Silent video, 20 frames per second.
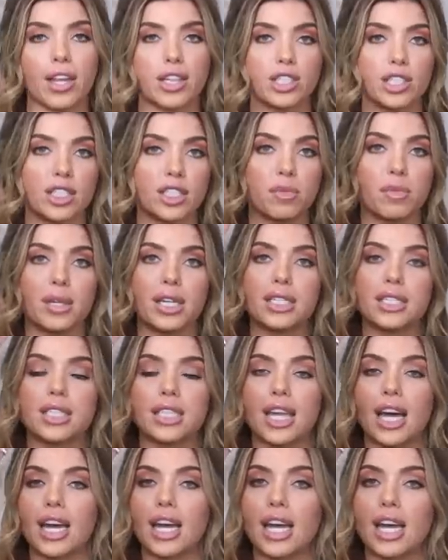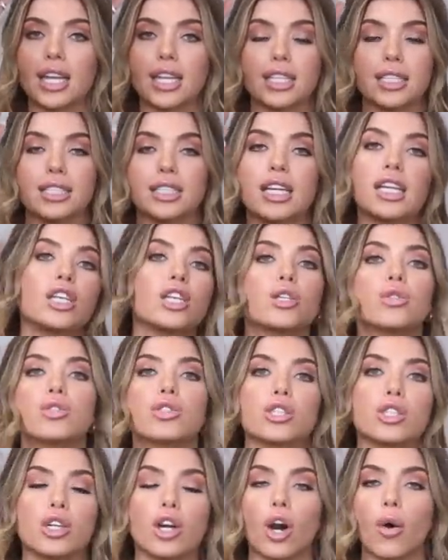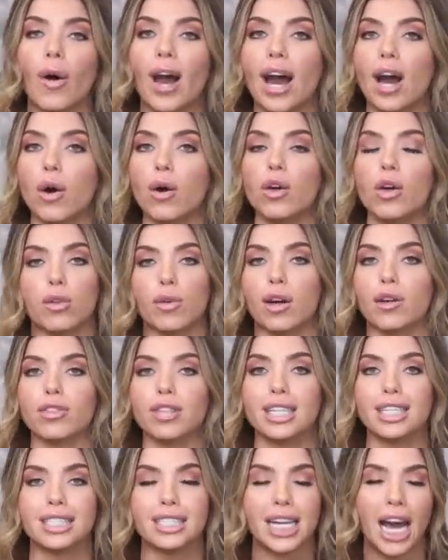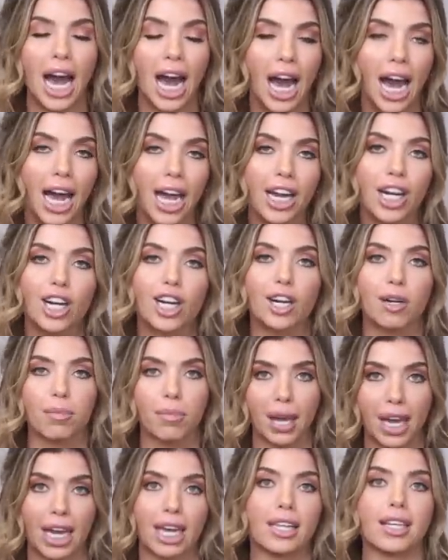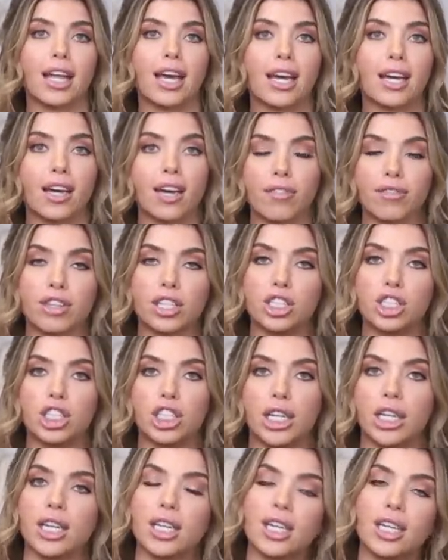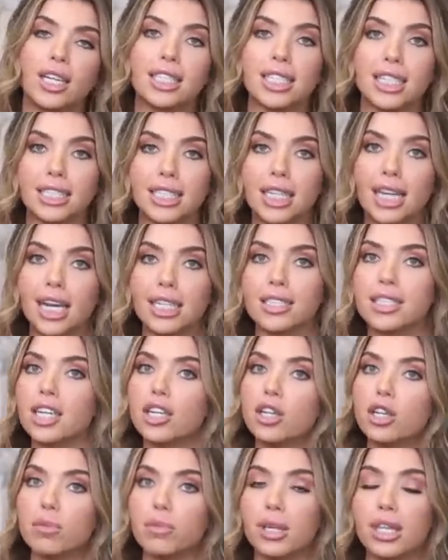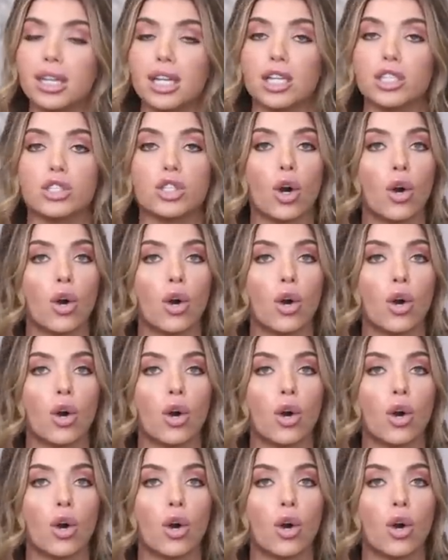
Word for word: that just means that it continues to go out throughout the entire pant leg of the jean. Doesn't necessarily mean that it's